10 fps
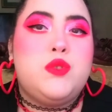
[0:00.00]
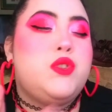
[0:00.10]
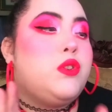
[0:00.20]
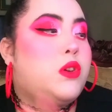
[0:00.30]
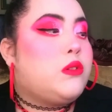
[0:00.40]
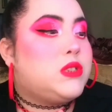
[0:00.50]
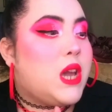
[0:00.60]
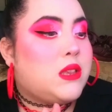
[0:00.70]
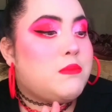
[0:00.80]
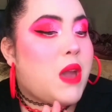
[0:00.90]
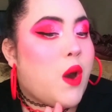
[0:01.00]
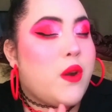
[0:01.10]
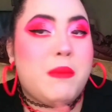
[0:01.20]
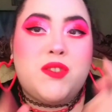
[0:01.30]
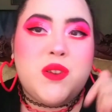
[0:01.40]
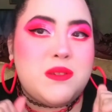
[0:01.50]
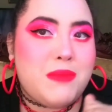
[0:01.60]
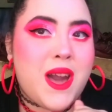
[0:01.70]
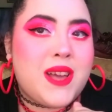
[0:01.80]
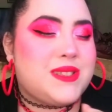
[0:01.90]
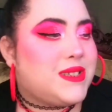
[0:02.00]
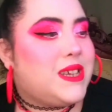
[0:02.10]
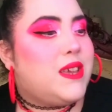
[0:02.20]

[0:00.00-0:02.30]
so you can go check them out in my description box.